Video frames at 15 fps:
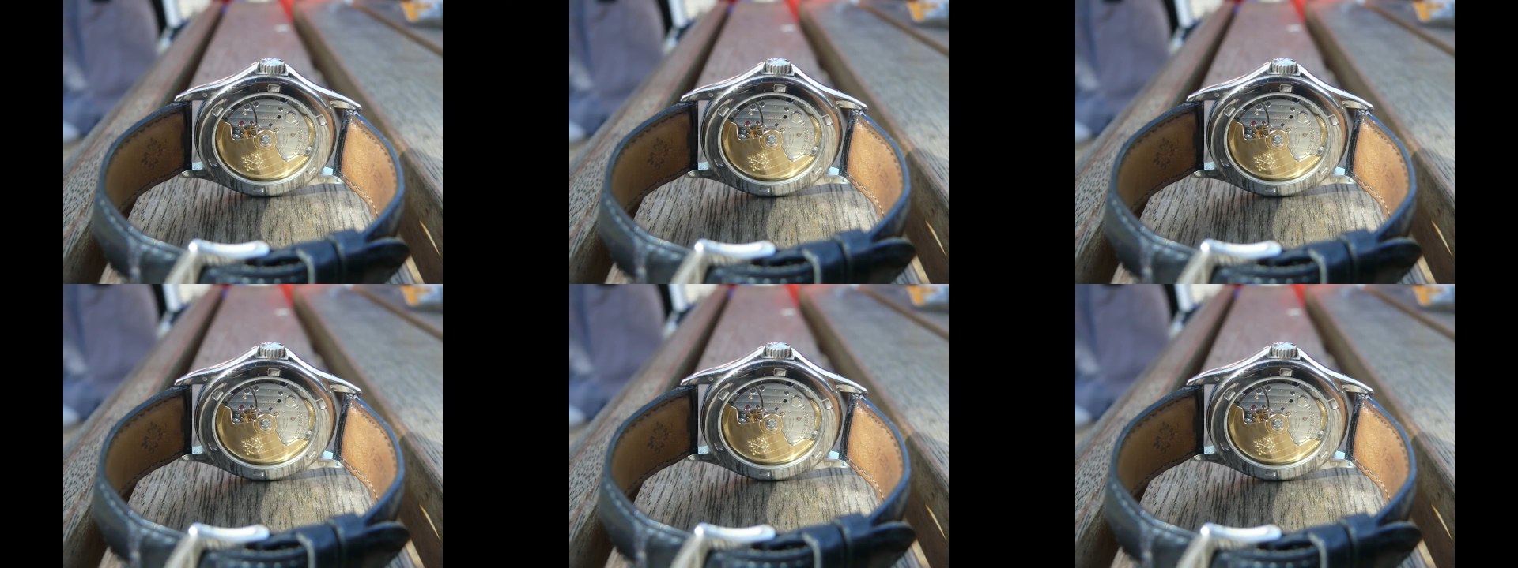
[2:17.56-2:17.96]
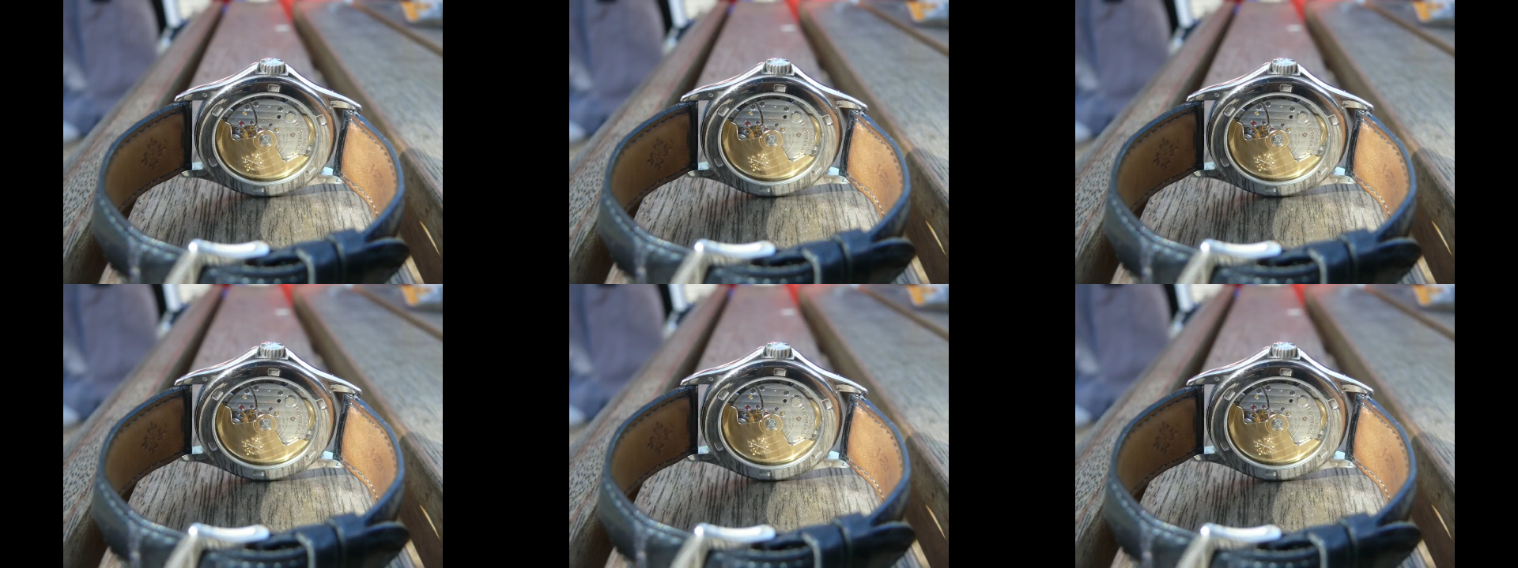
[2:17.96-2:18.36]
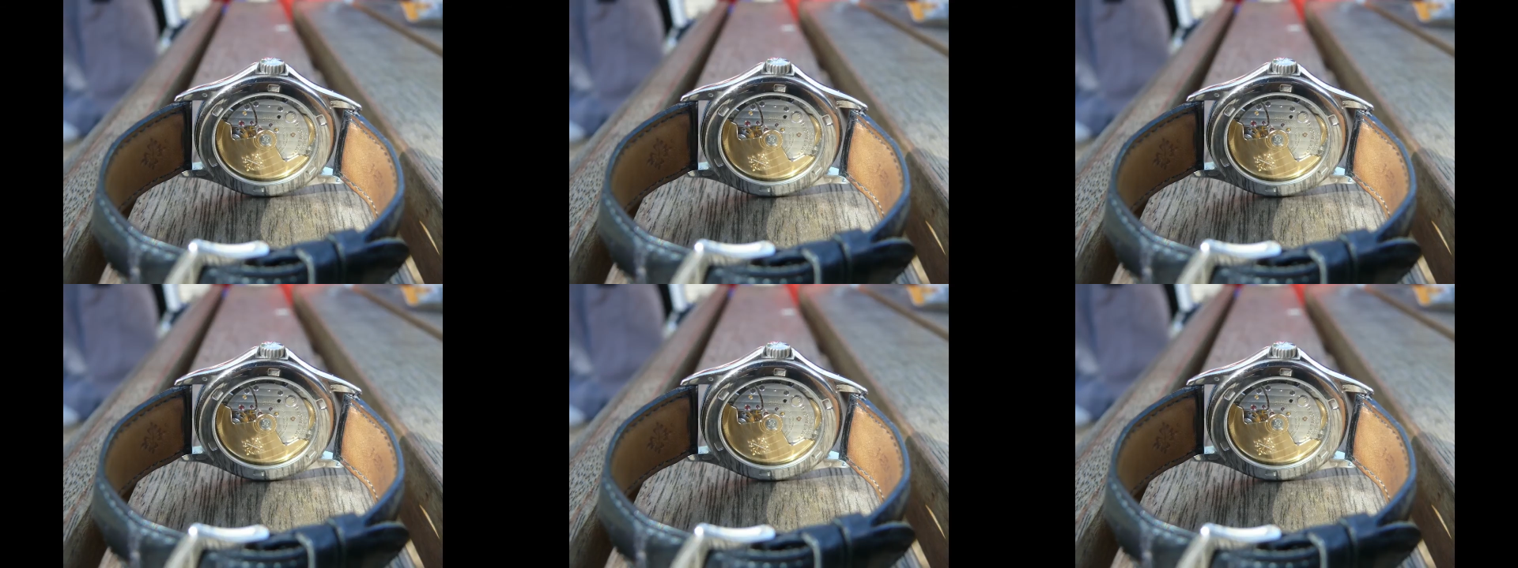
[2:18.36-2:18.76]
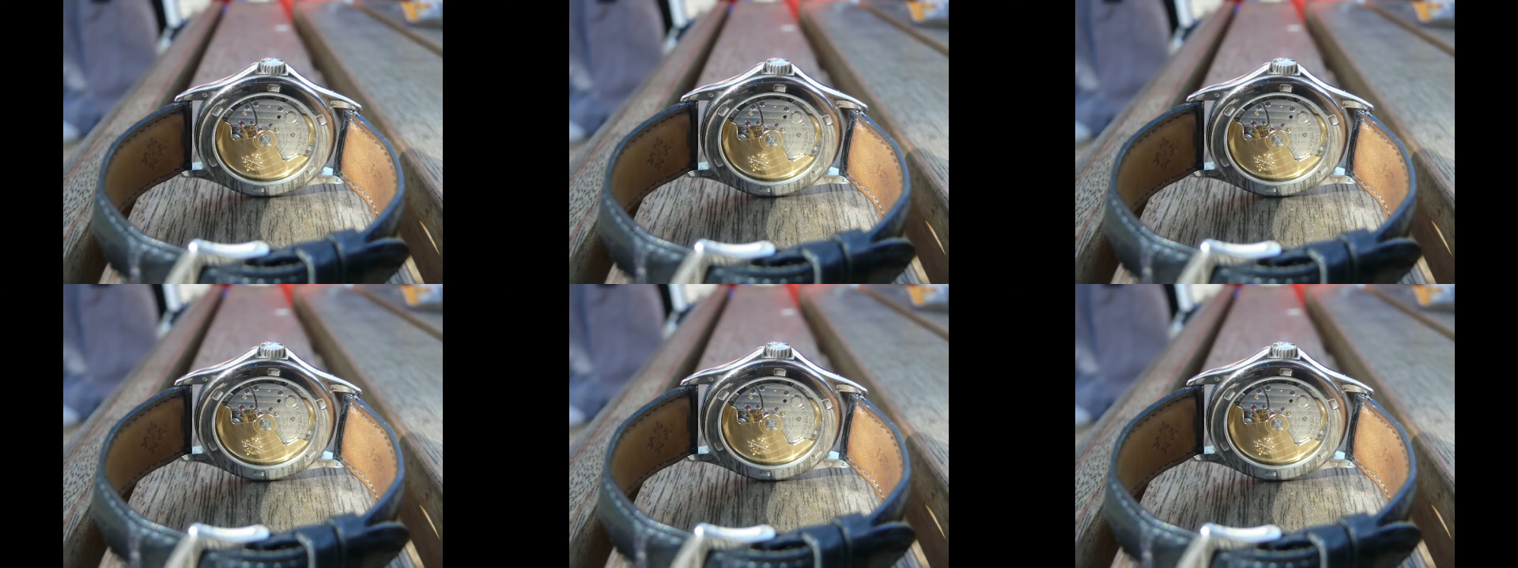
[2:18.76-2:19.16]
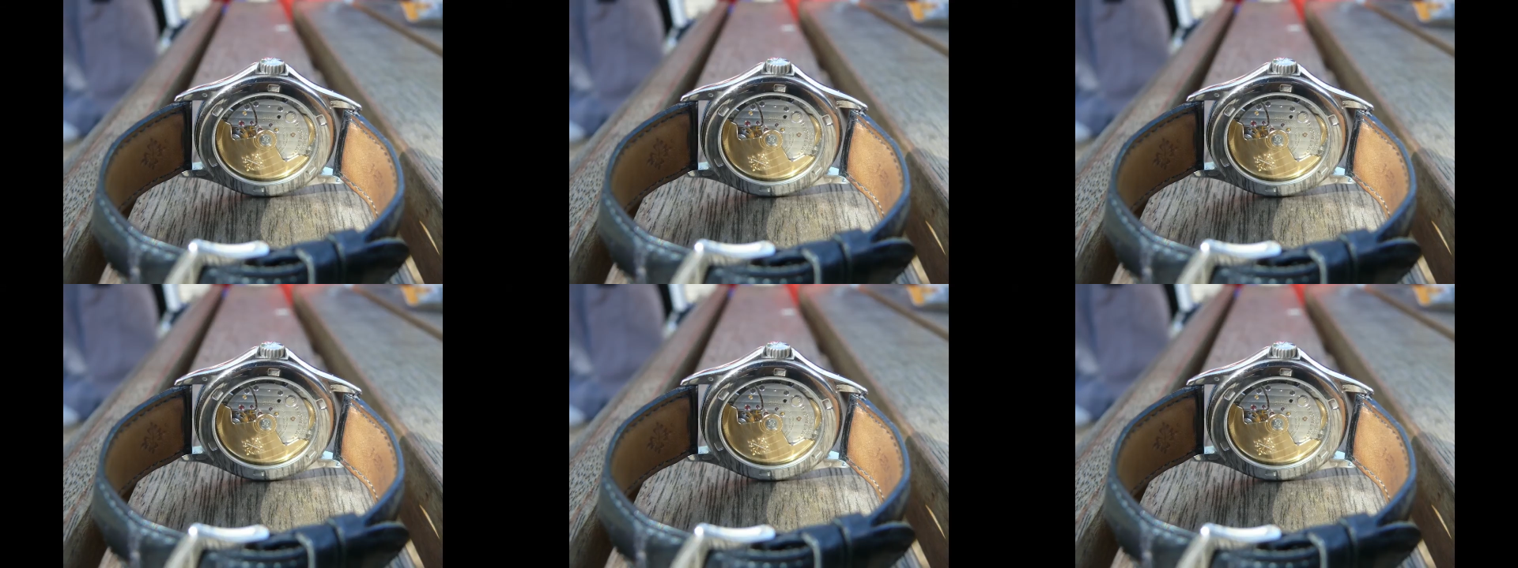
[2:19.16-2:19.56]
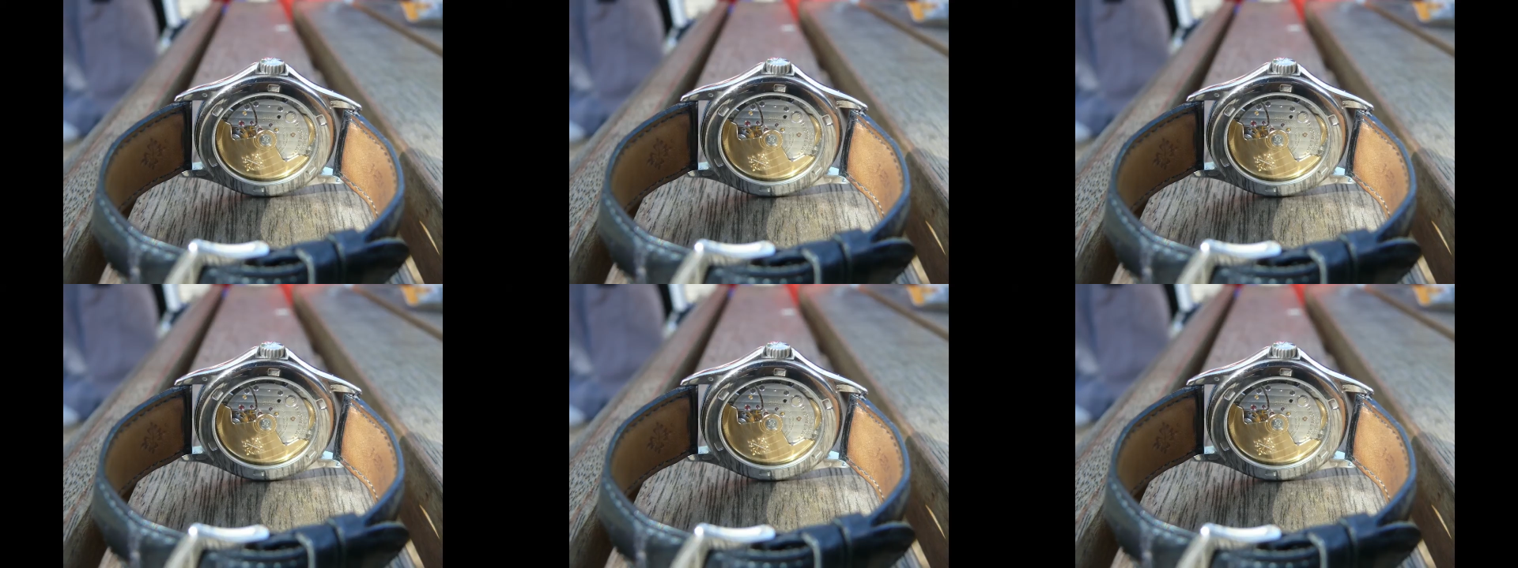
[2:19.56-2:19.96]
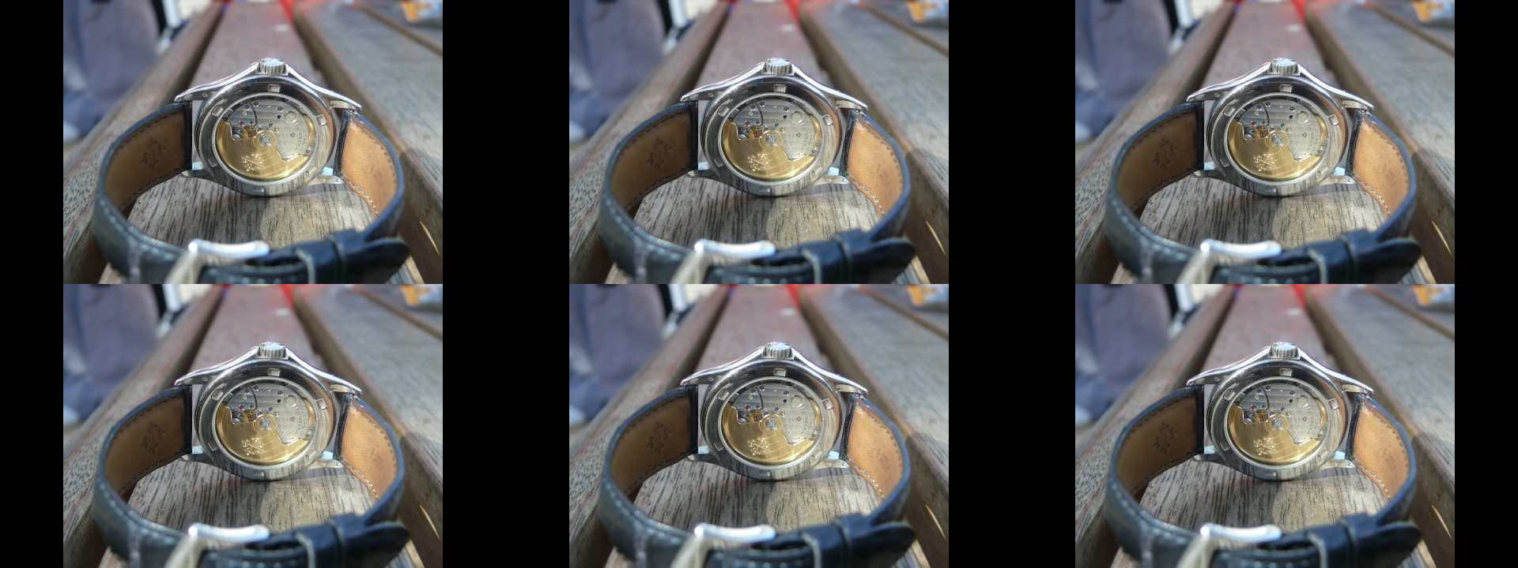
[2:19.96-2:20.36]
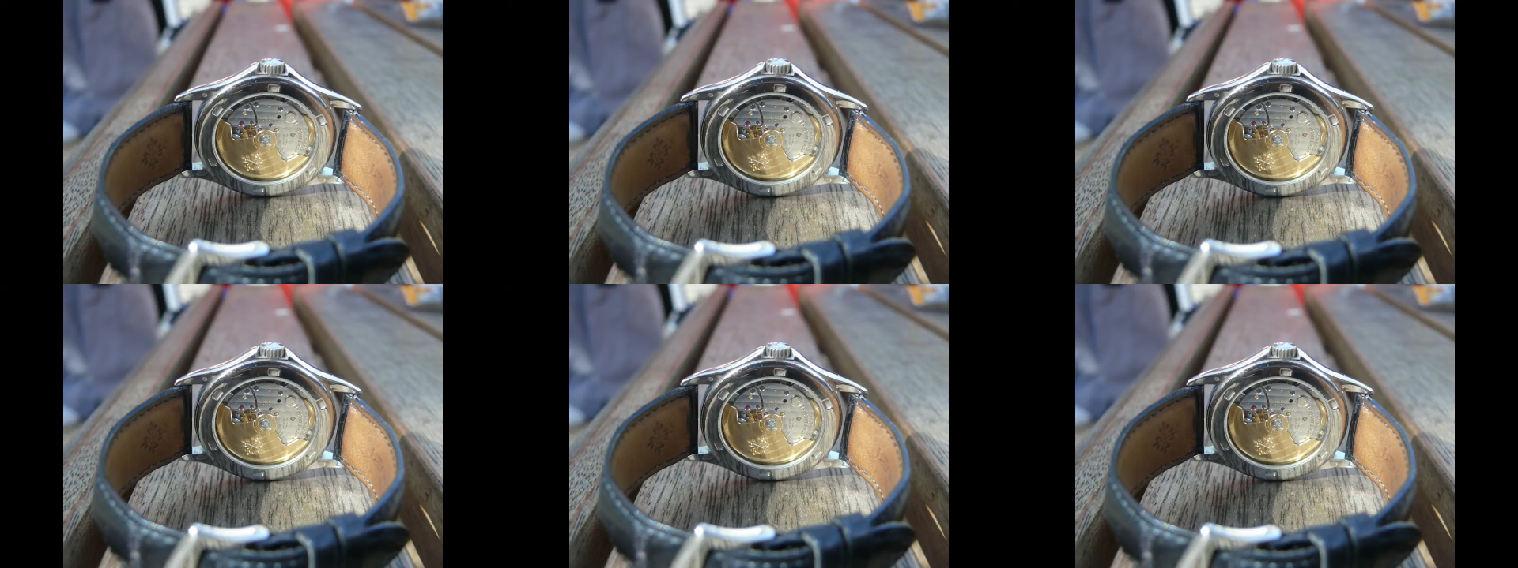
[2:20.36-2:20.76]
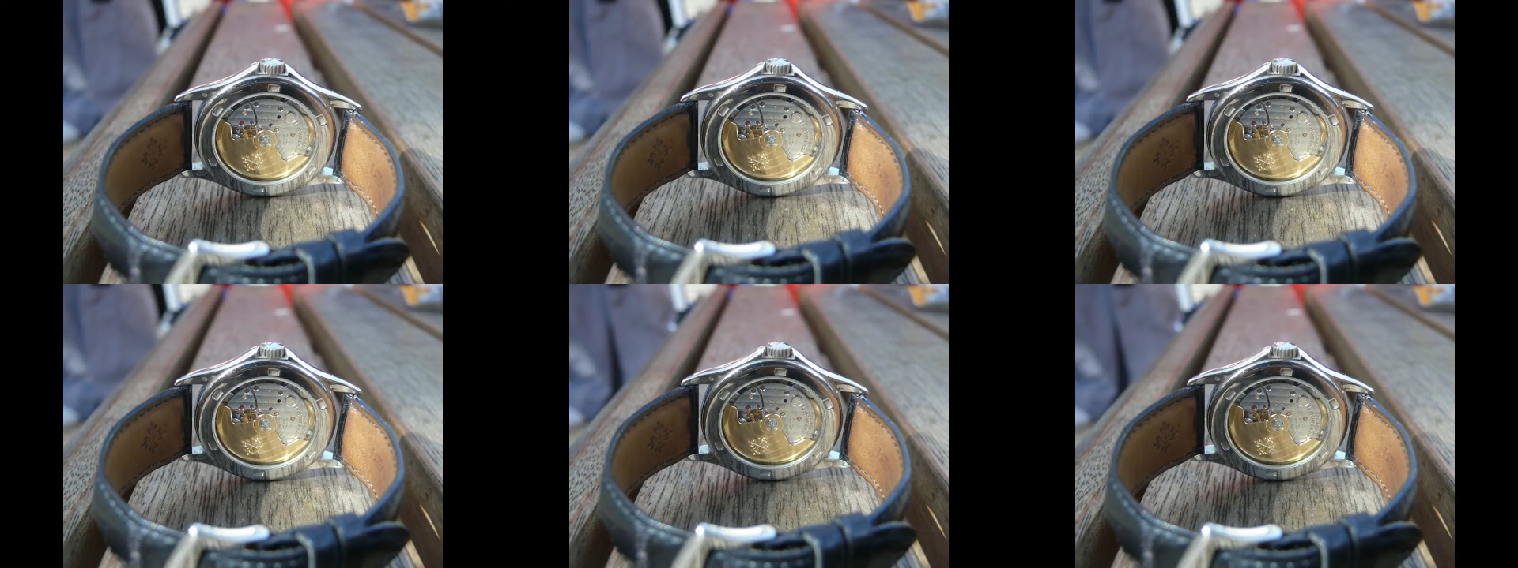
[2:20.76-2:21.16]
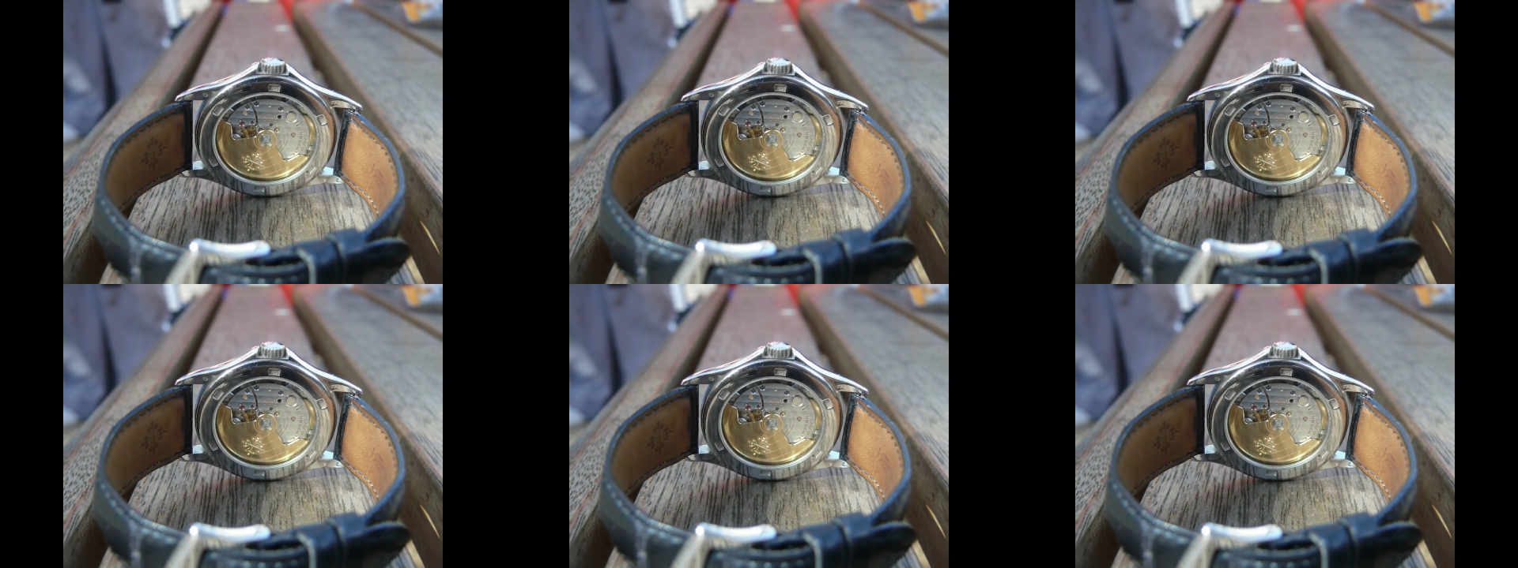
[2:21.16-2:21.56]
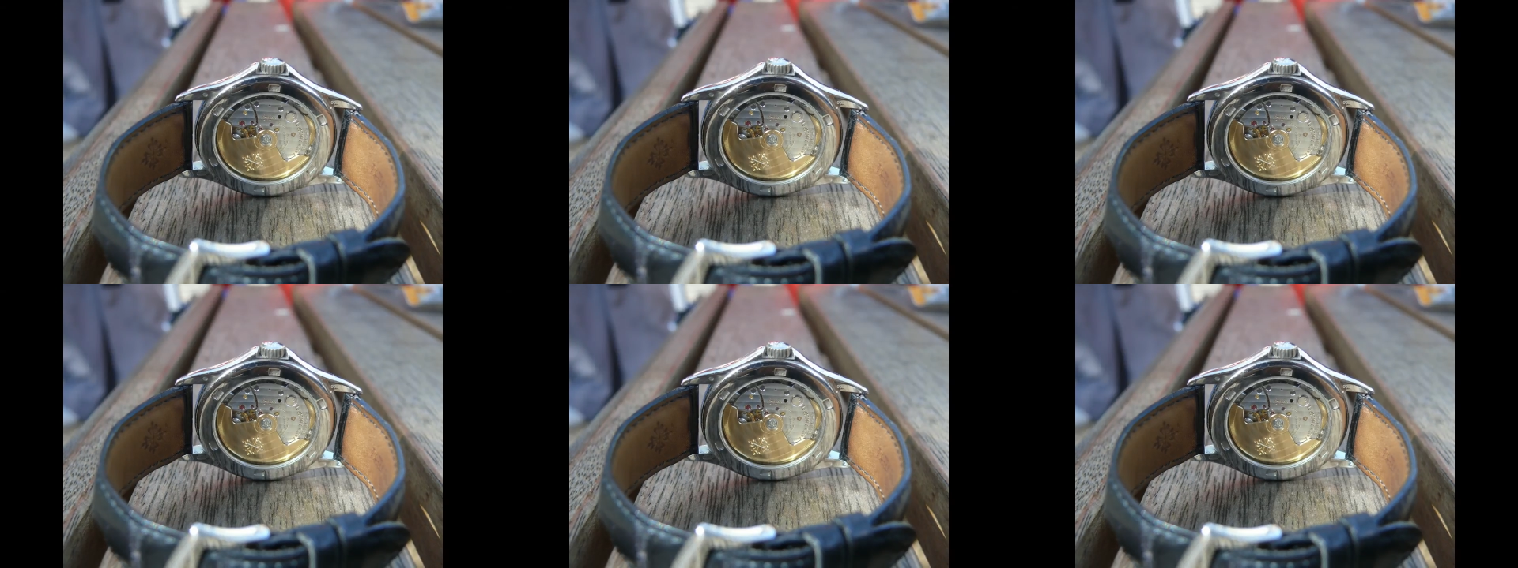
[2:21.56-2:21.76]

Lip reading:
[unreadable: no face in view]